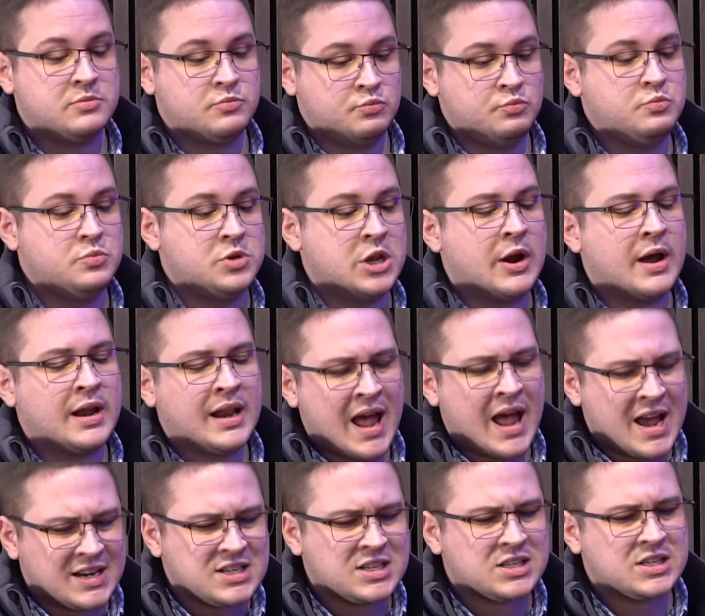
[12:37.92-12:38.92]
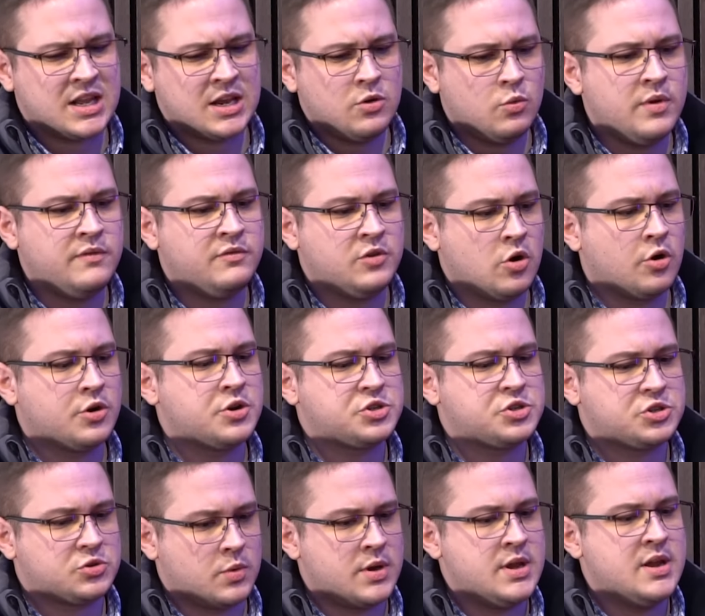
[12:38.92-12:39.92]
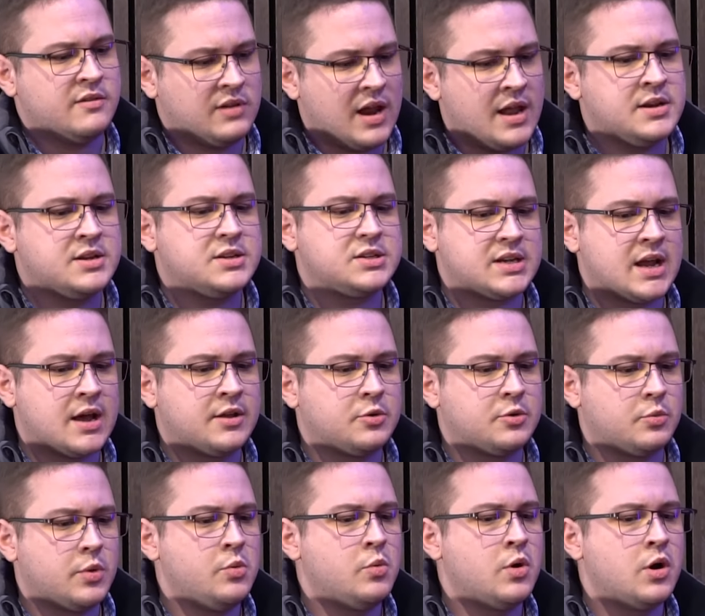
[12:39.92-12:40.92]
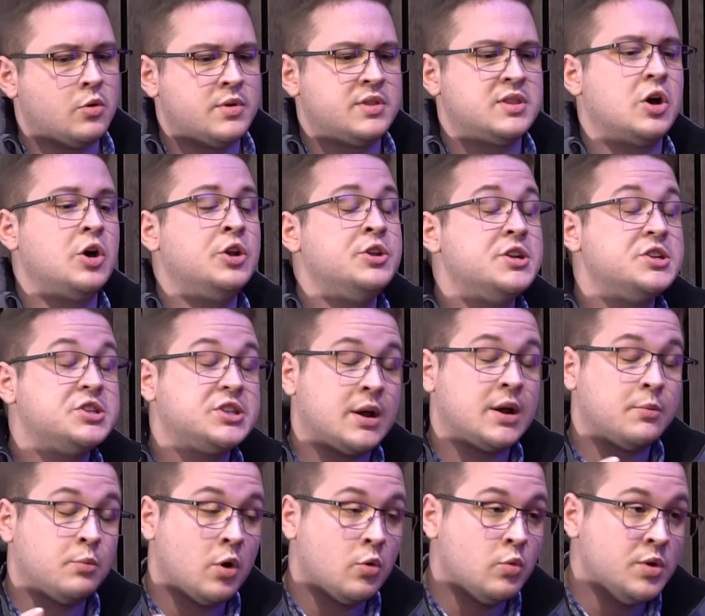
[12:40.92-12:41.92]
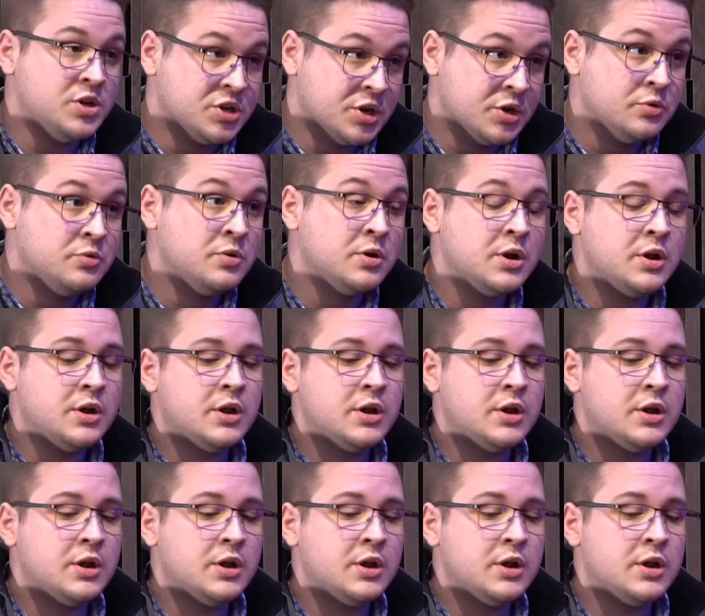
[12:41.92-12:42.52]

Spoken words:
you know, I like to think we've got a suite of lenders now that we work with that understand what we do,